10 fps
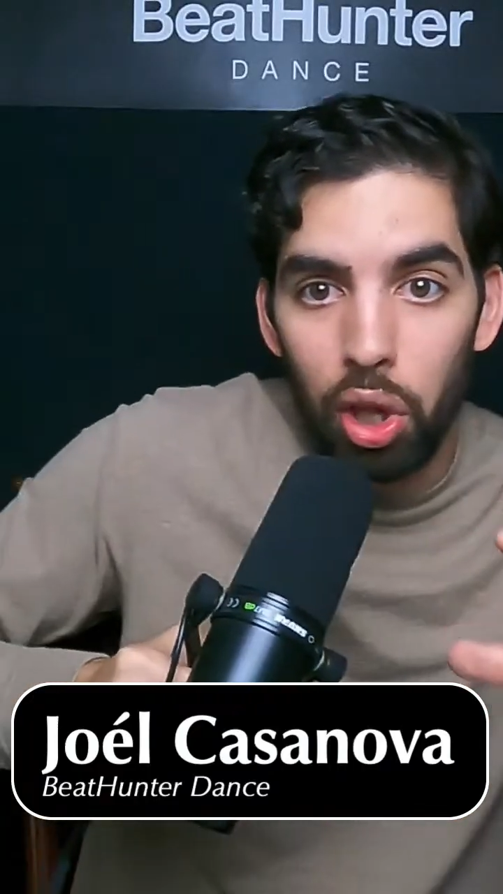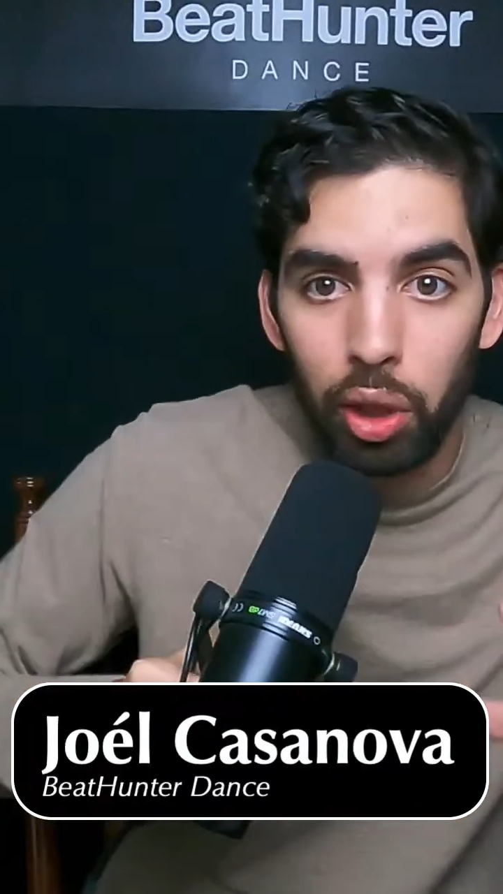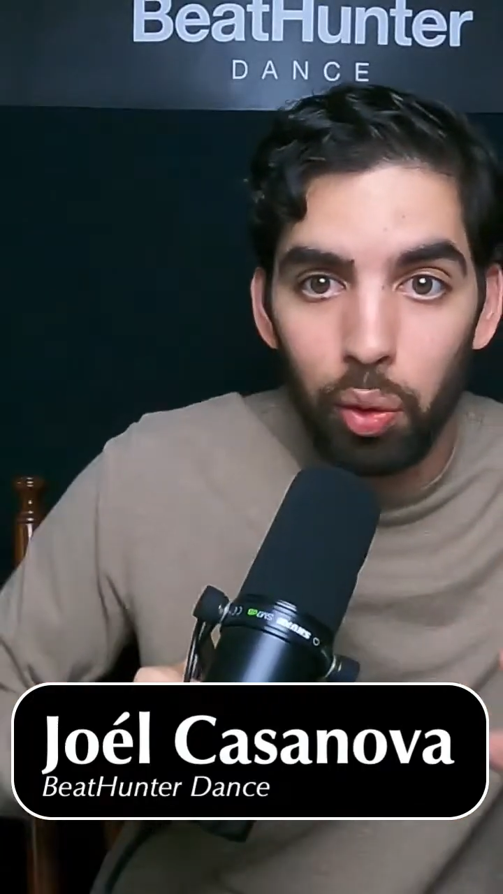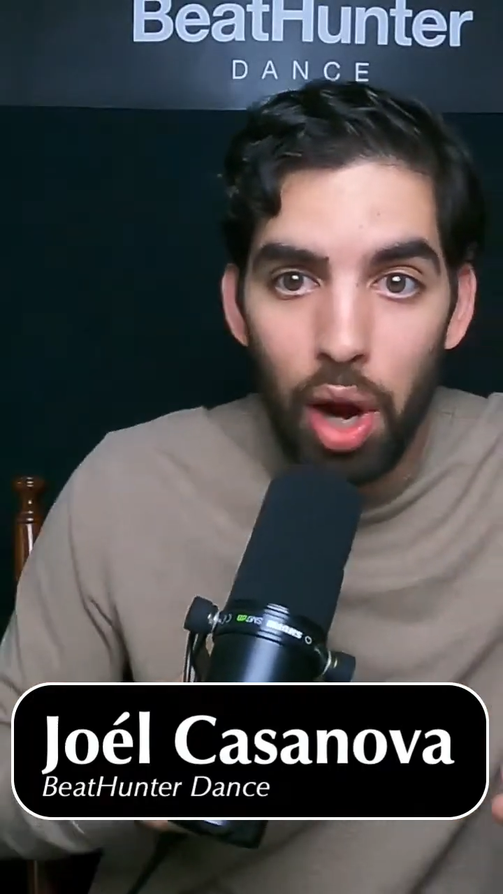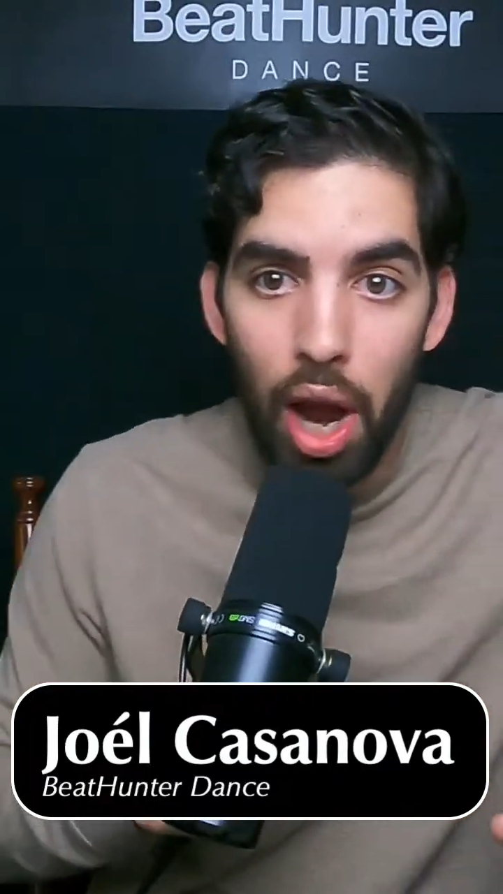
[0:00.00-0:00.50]

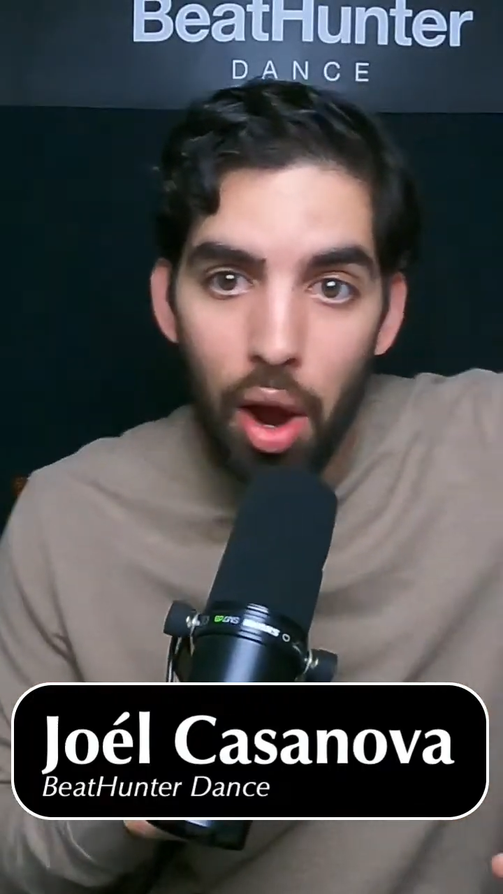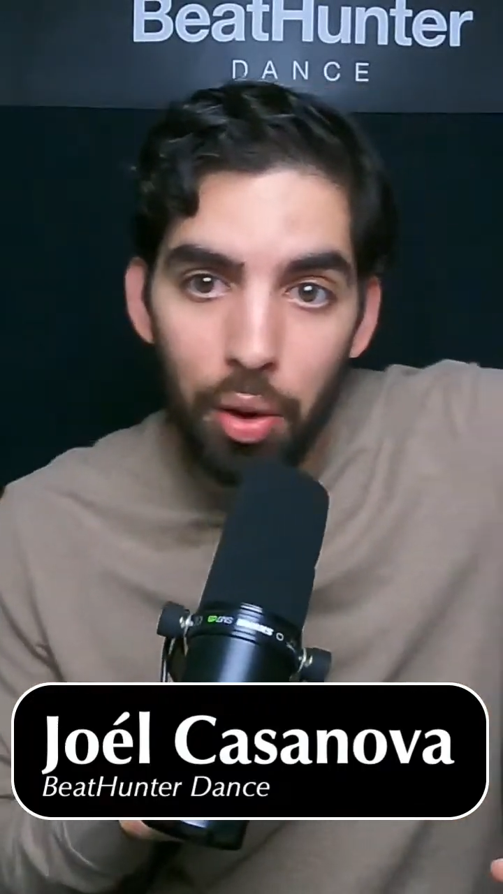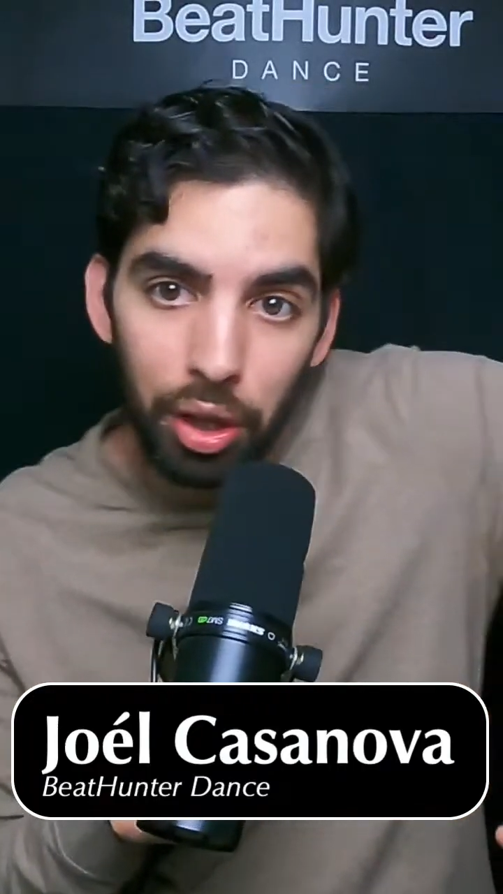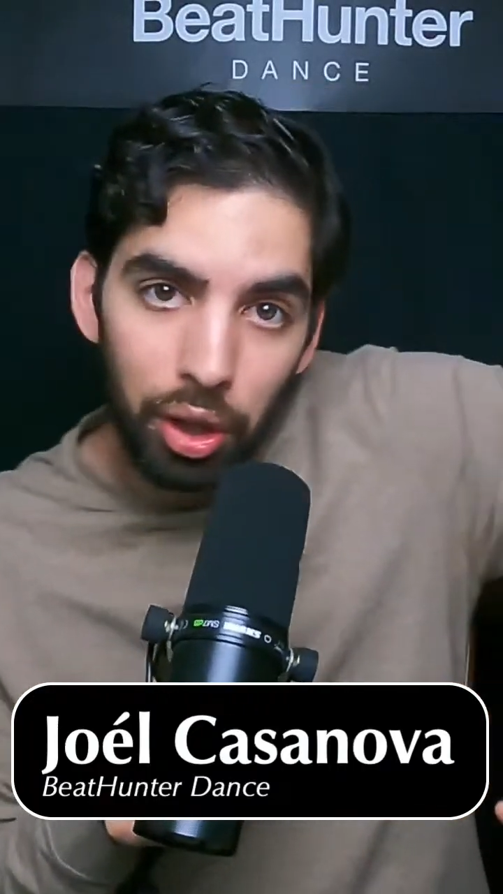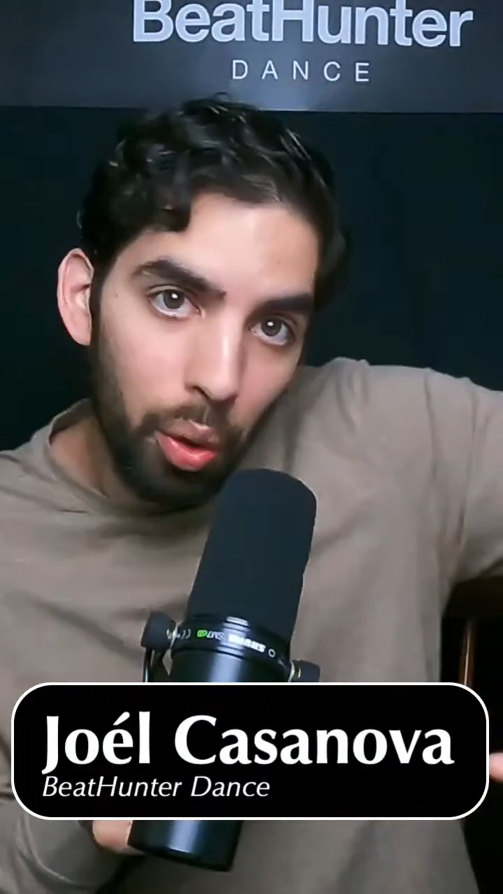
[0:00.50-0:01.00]
around
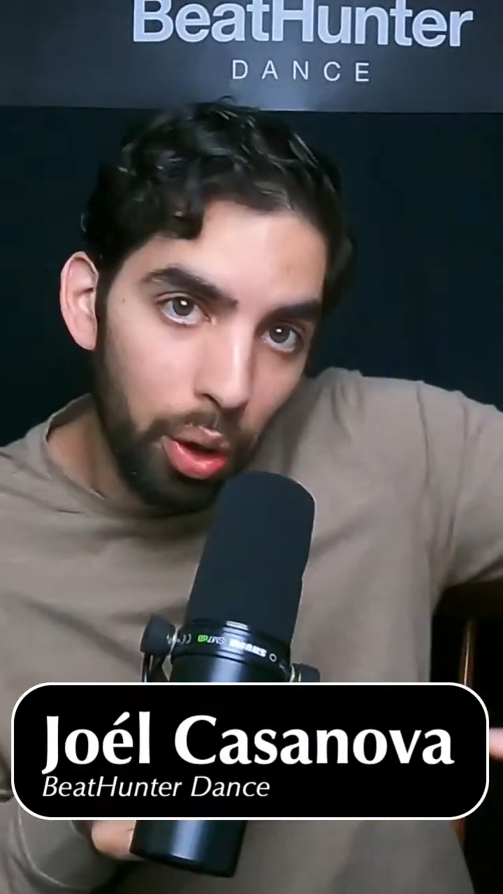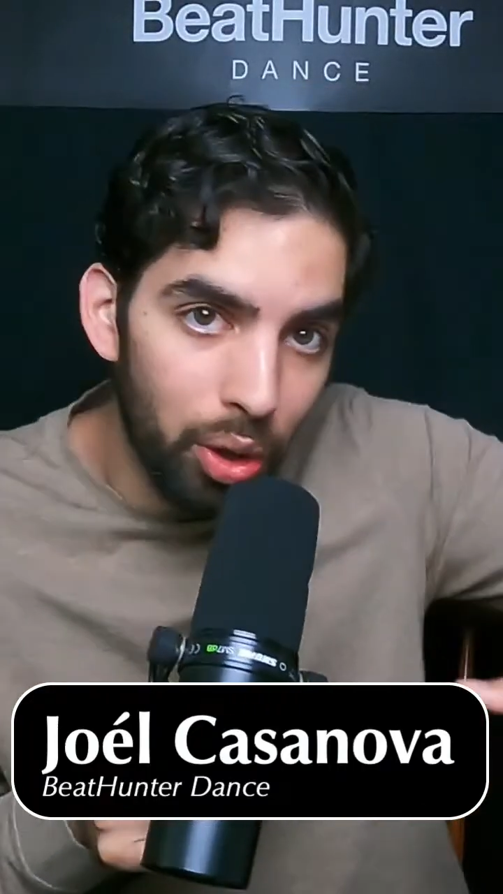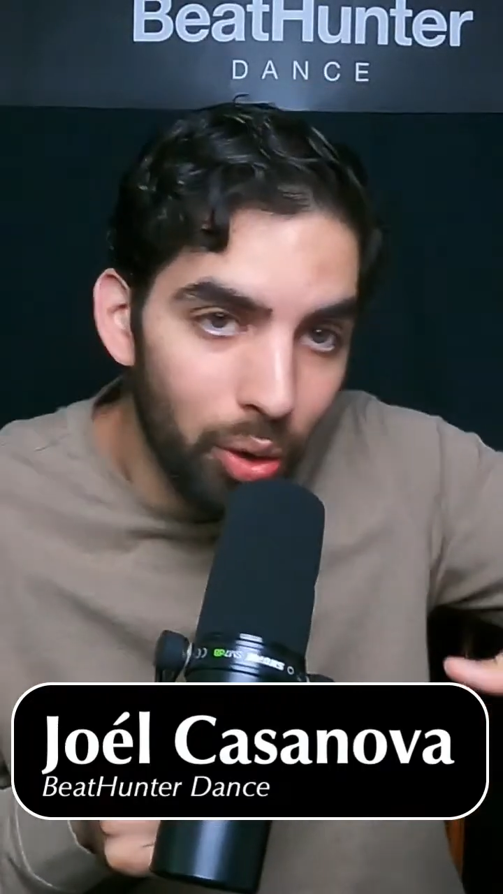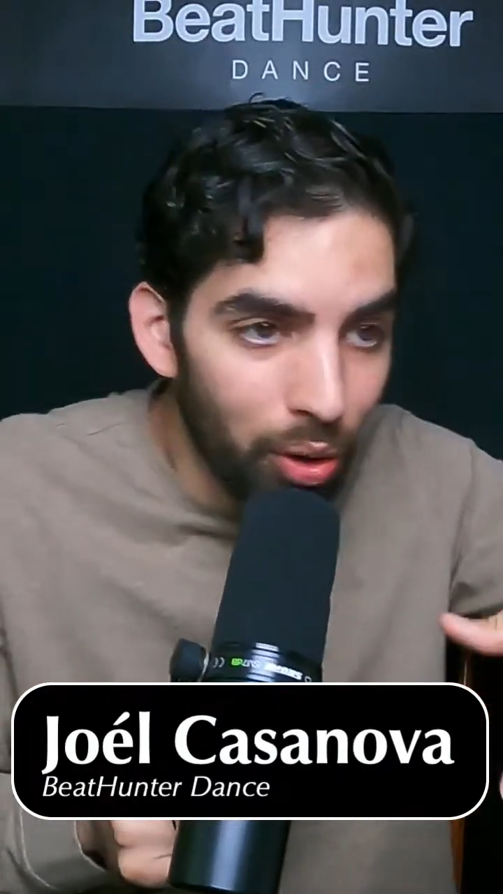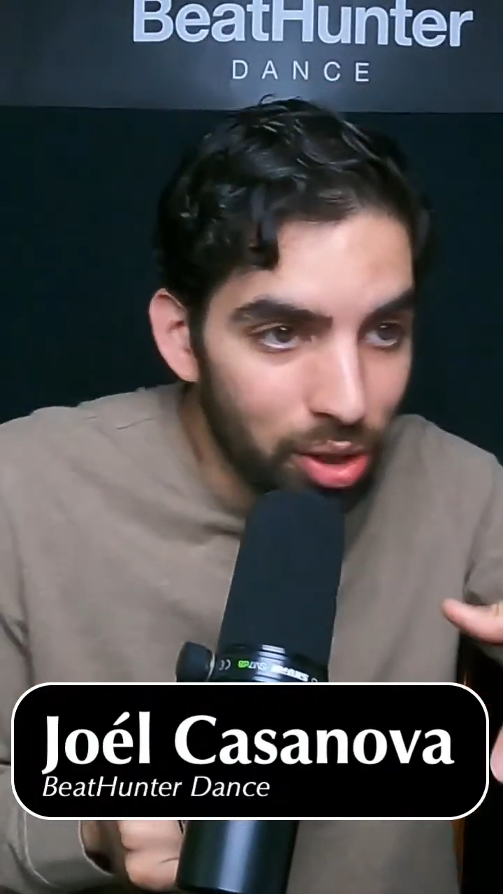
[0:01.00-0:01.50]
and going through
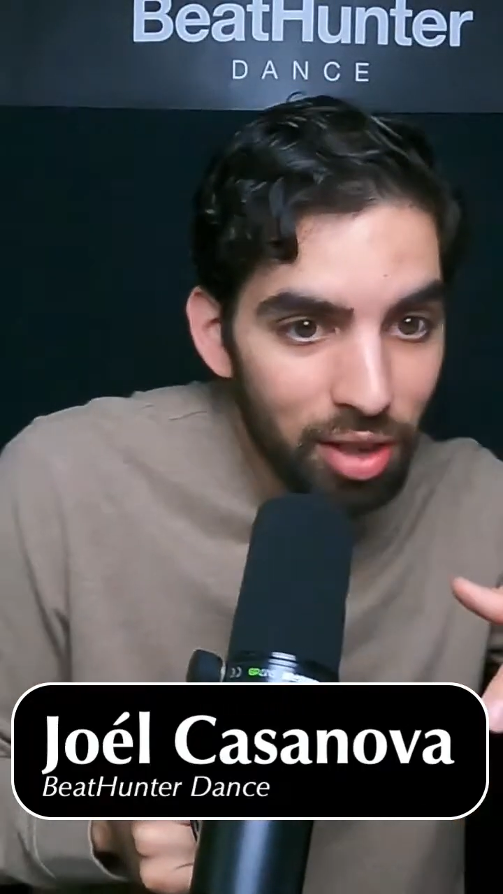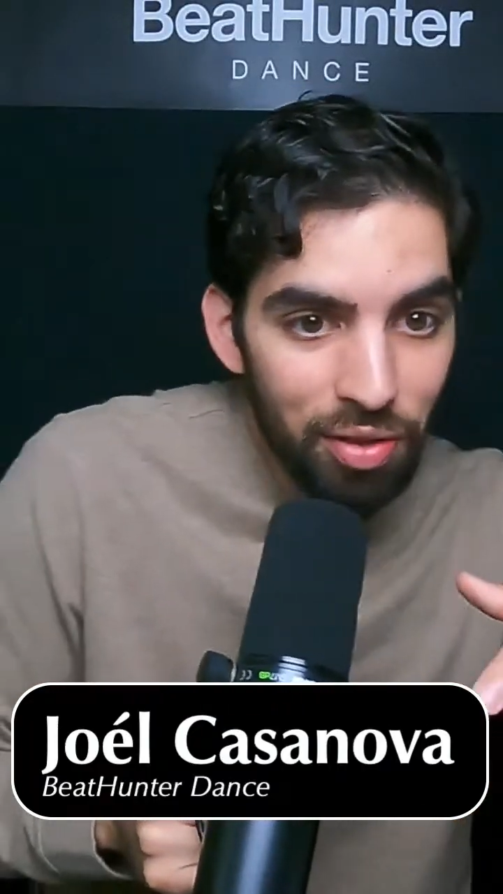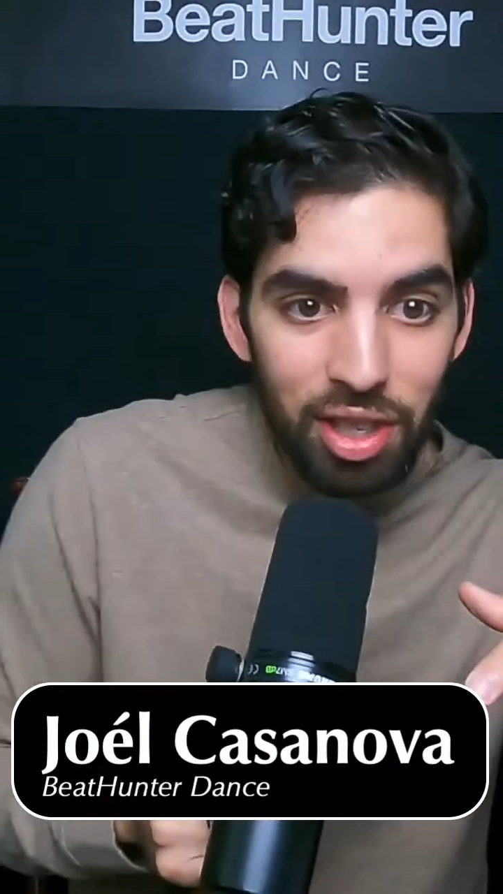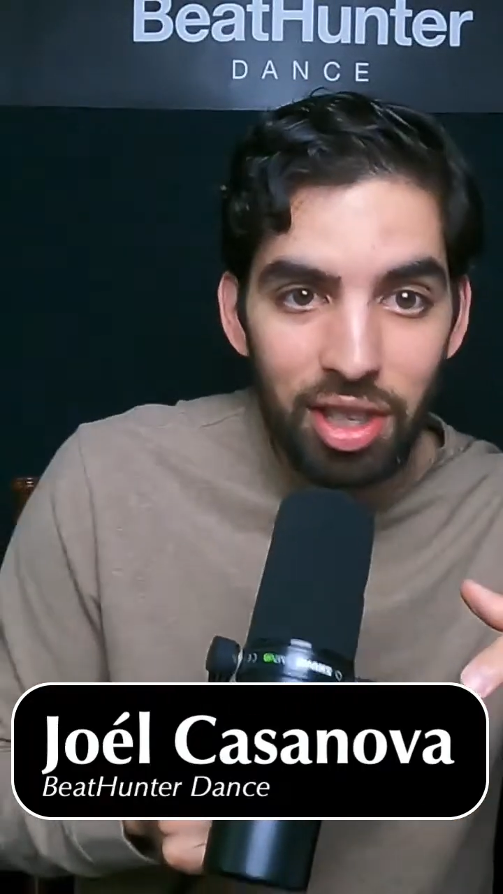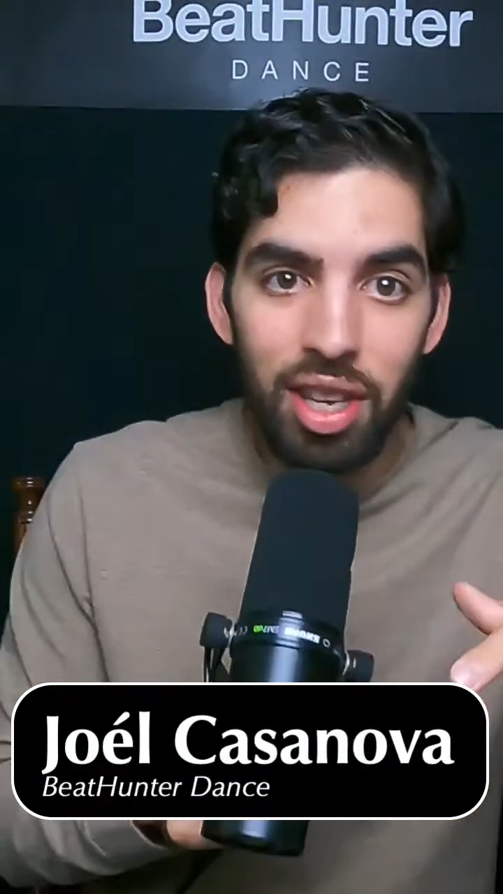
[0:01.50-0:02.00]
all this different
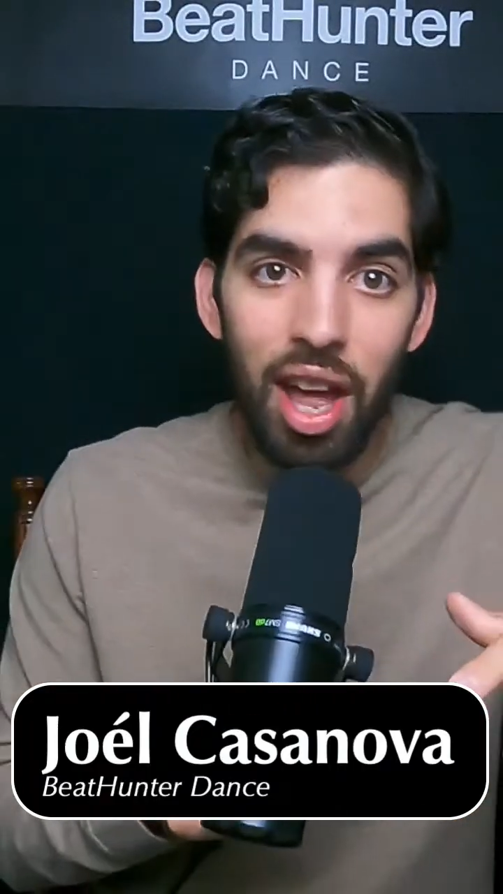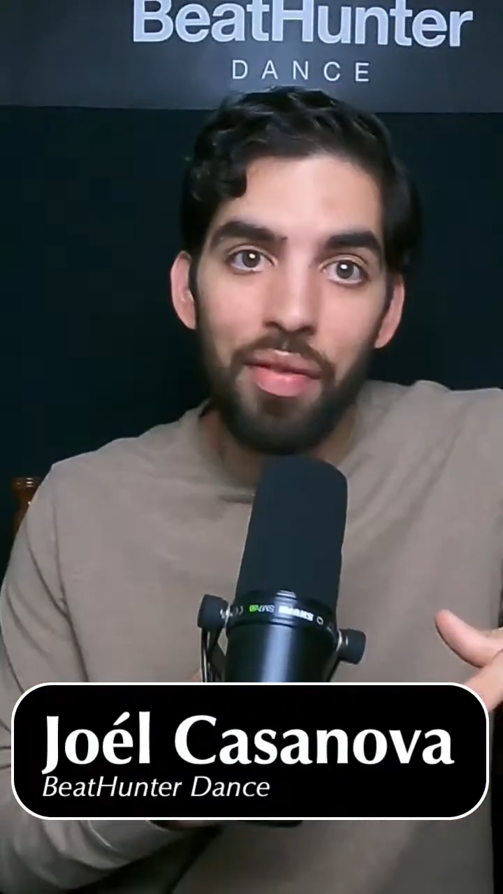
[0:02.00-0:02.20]
stuff,